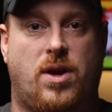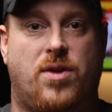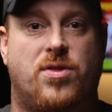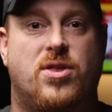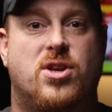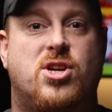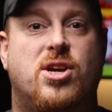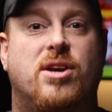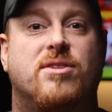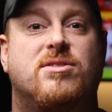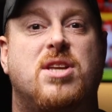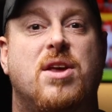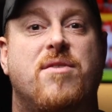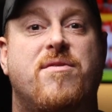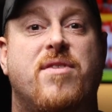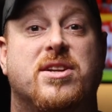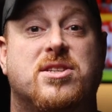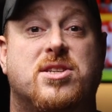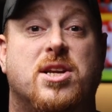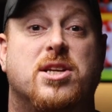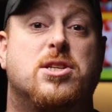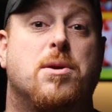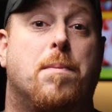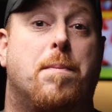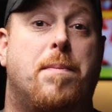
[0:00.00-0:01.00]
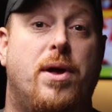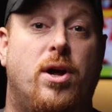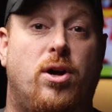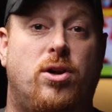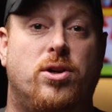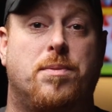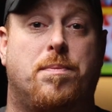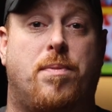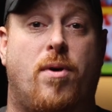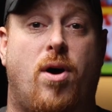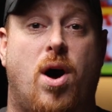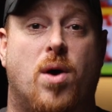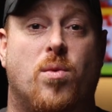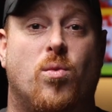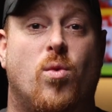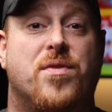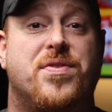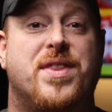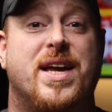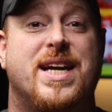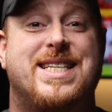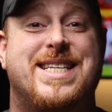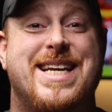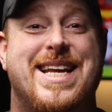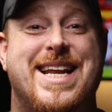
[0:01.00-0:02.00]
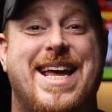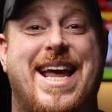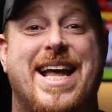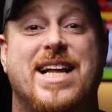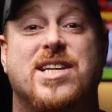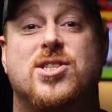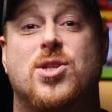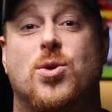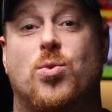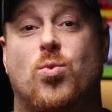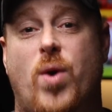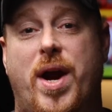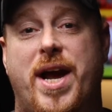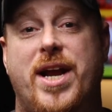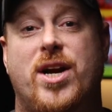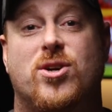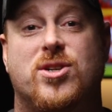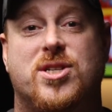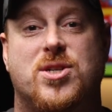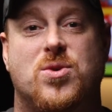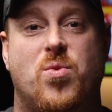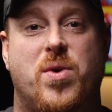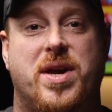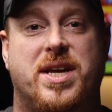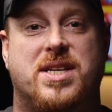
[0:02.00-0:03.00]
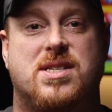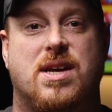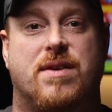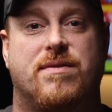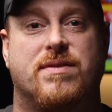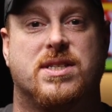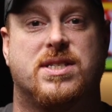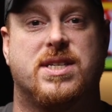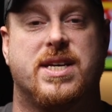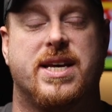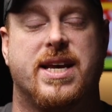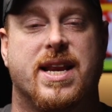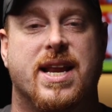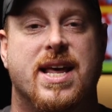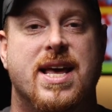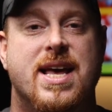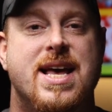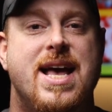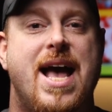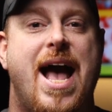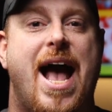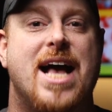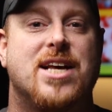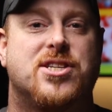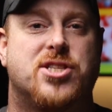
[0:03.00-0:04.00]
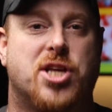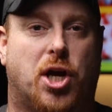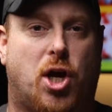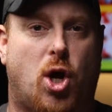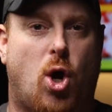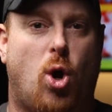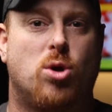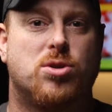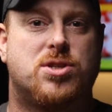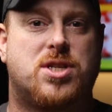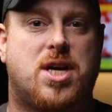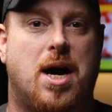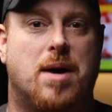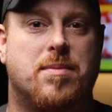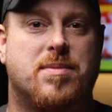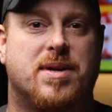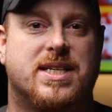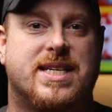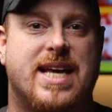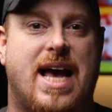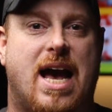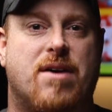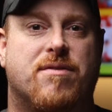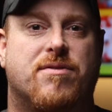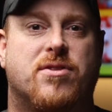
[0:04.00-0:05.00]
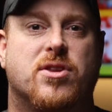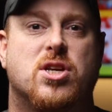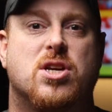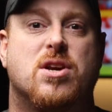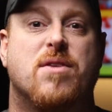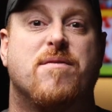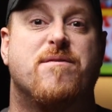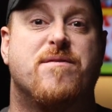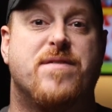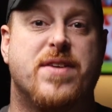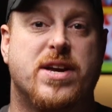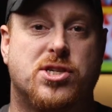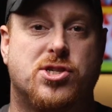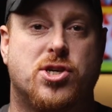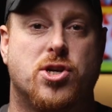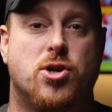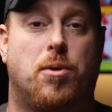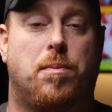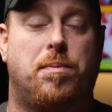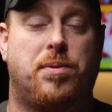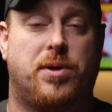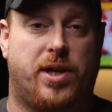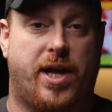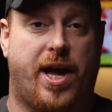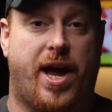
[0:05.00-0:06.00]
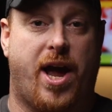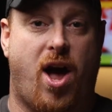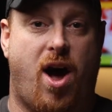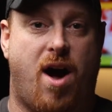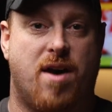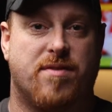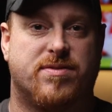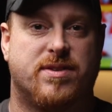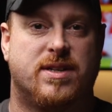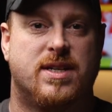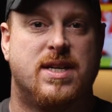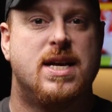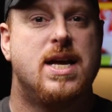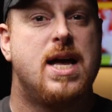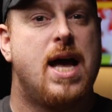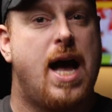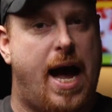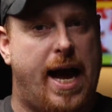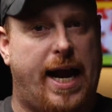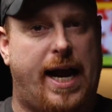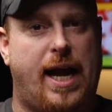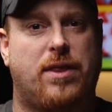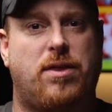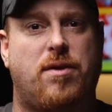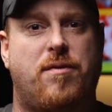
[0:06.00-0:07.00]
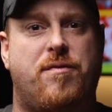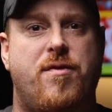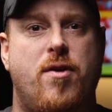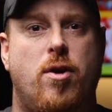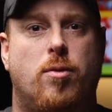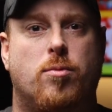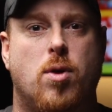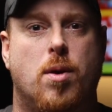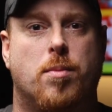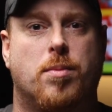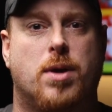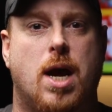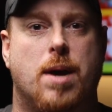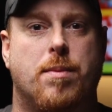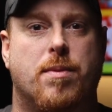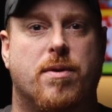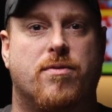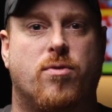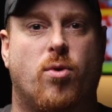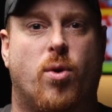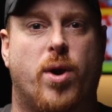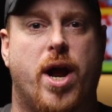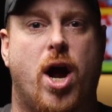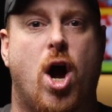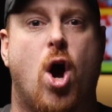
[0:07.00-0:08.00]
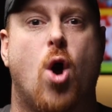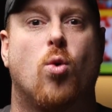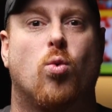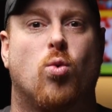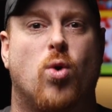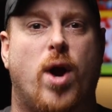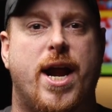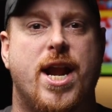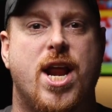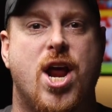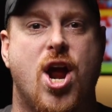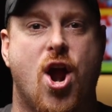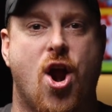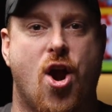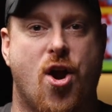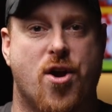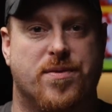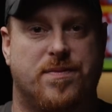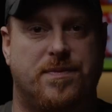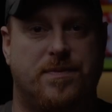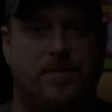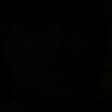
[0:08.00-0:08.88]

The Chiefs defense needs to build upon what they did against the Raiders in Week 17 as the Colts come to town for the divisional playoff. I got the film room coming for you right here.